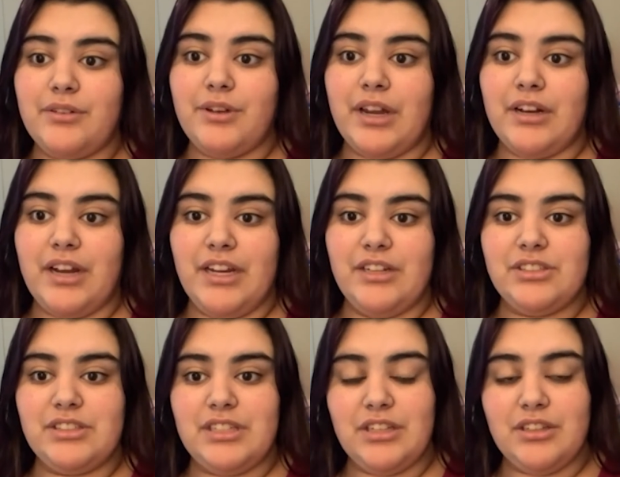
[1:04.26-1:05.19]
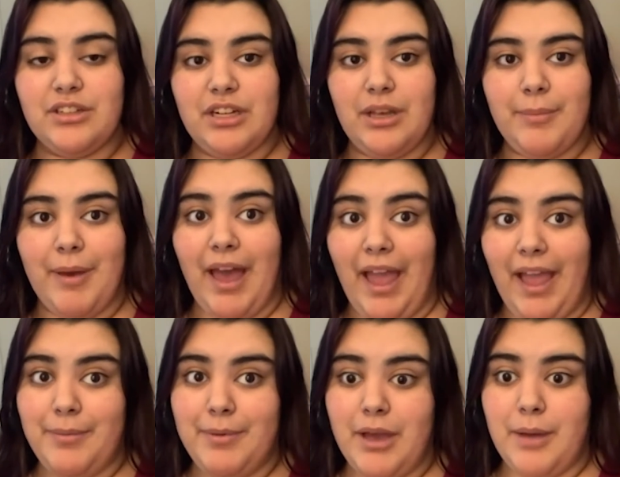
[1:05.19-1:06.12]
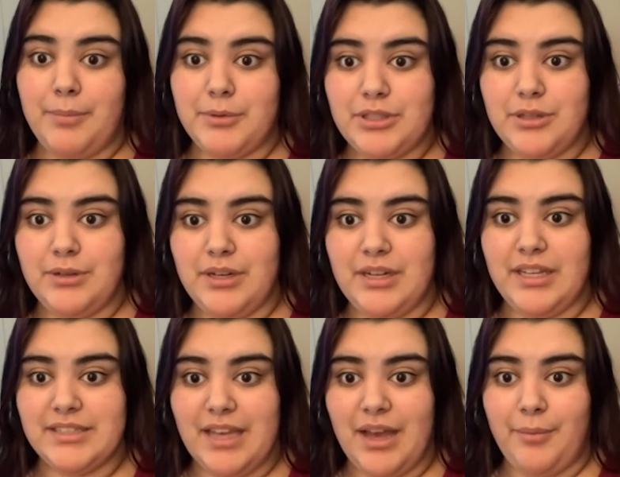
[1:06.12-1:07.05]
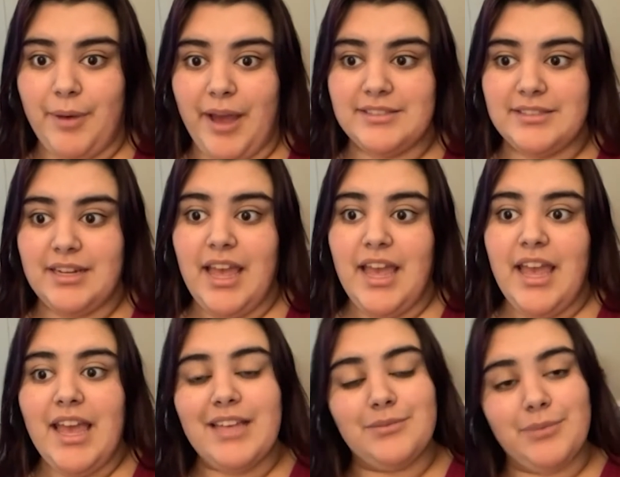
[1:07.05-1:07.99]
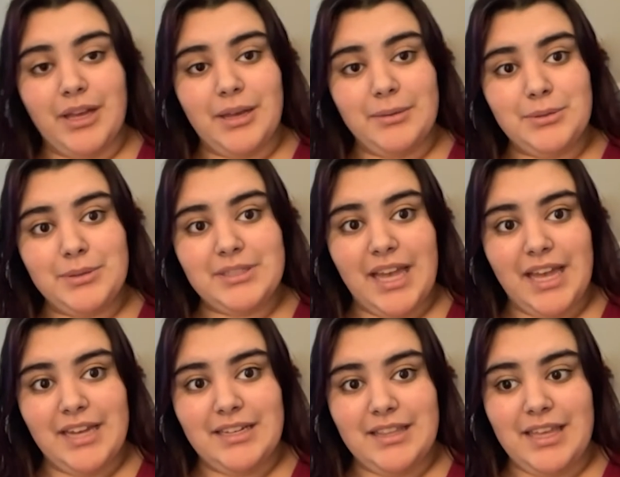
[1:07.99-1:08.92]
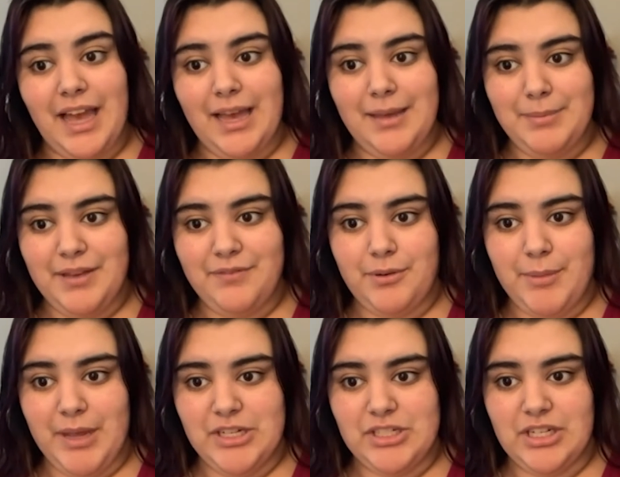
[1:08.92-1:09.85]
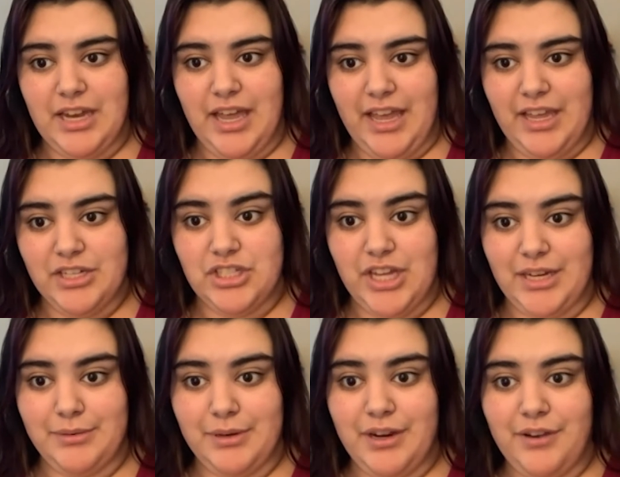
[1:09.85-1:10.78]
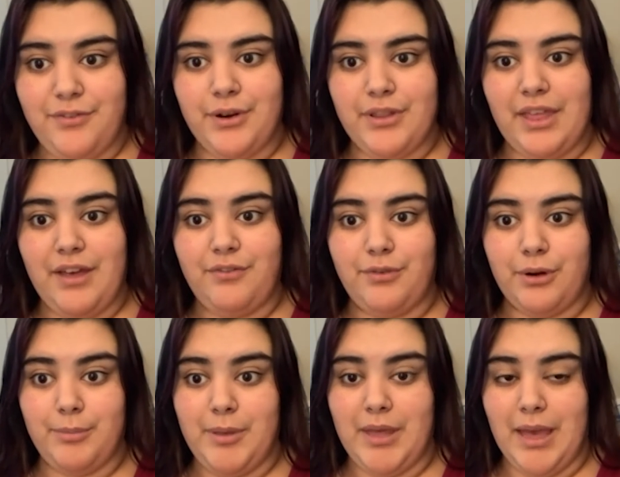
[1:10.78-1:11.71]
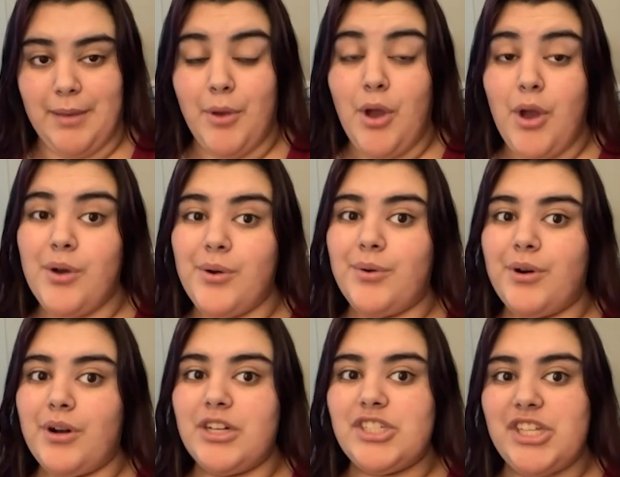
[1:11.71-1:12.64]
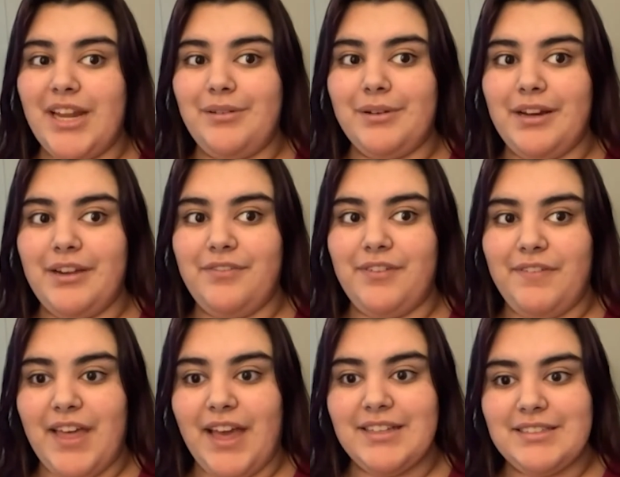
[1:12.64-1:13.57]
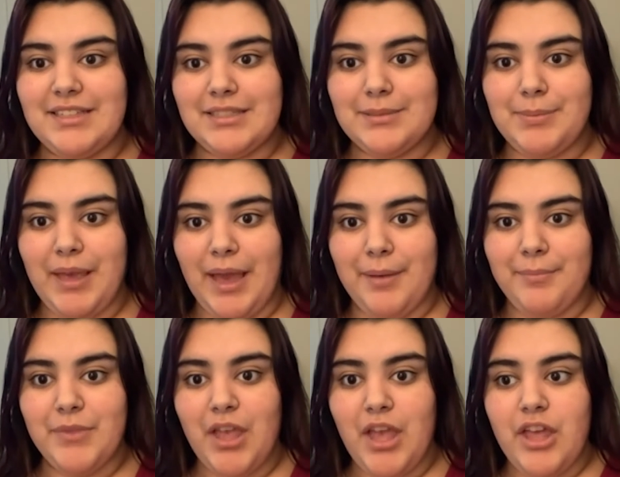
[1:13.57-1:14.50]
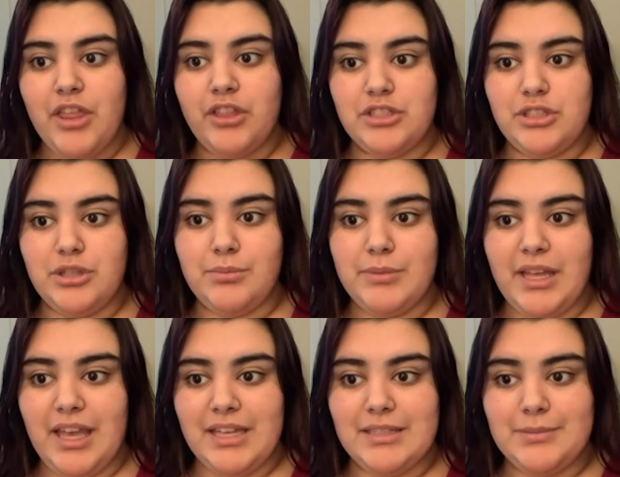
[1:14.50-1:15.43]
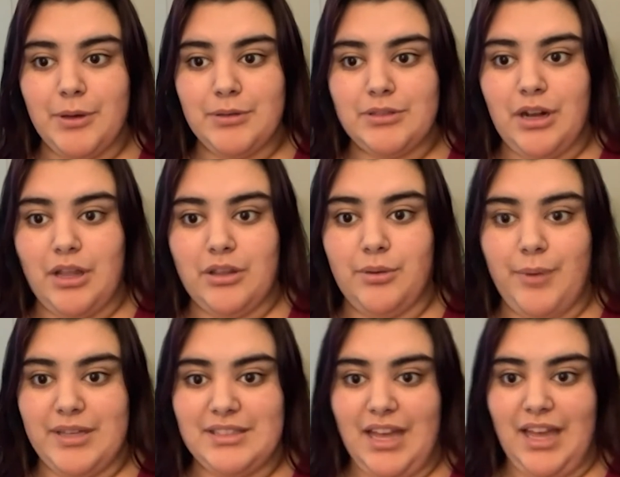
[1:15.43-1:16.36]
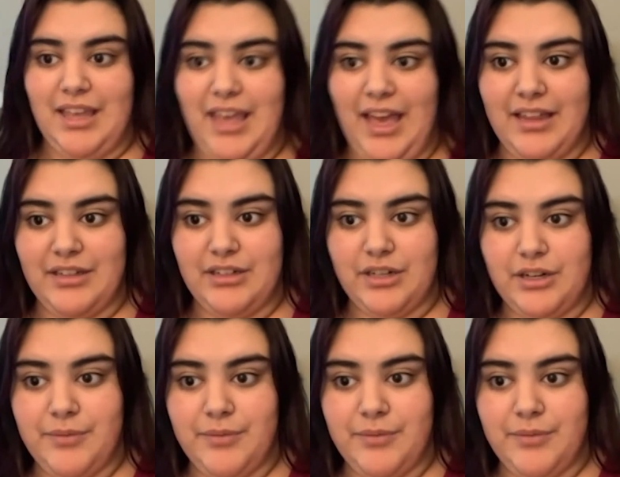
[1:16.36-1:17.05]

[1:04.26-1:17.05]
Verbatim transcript: grader interested in learning about IB opportunities at West is welcome to attend the IB Information Night January 4th at 4 p.m. or January 5th at 6 p.m. The Zoom link is posted on the West High calendar.